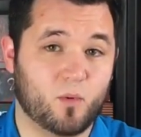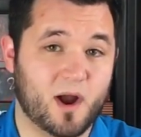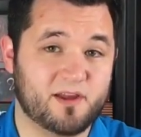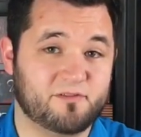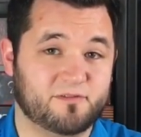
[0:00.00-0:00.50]

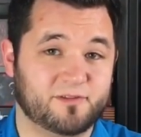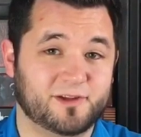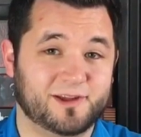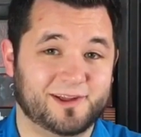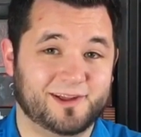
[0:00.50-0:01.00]
wife
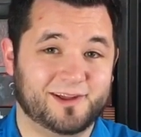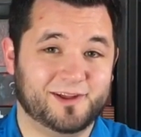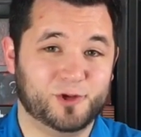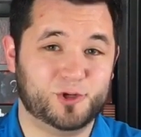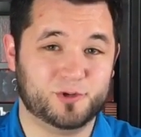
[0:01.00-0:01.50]

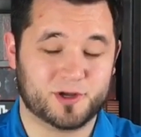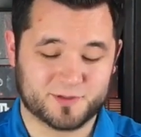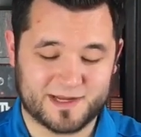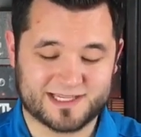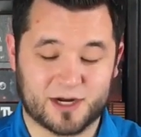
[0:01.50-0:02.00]
do those
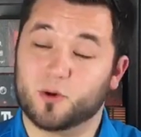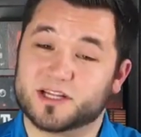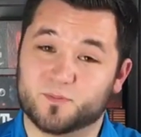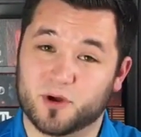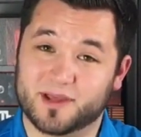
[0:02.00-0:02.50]
because I don't want
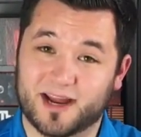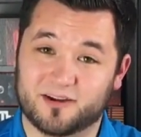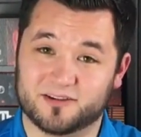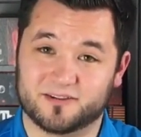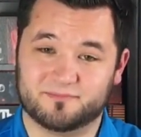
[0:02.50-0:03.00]
to spoil the
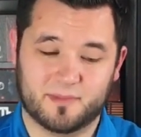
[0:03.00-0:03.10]
character.